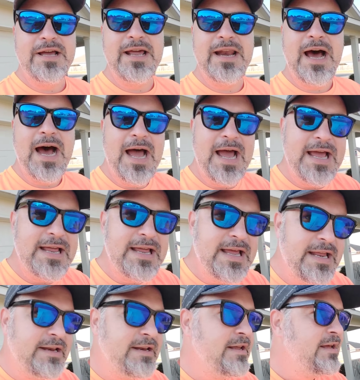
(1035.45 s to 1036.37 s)

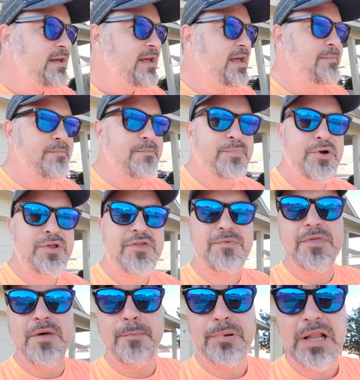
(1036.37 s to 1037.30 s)
It
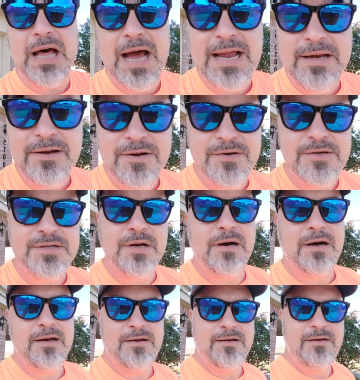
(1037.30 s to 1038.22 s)
puts the blinders
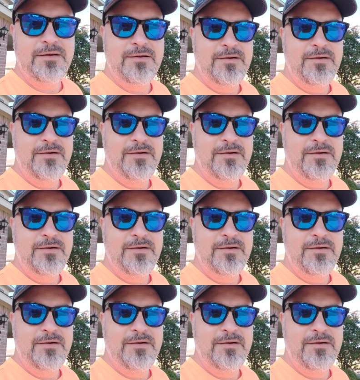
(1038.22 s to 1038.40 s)
on.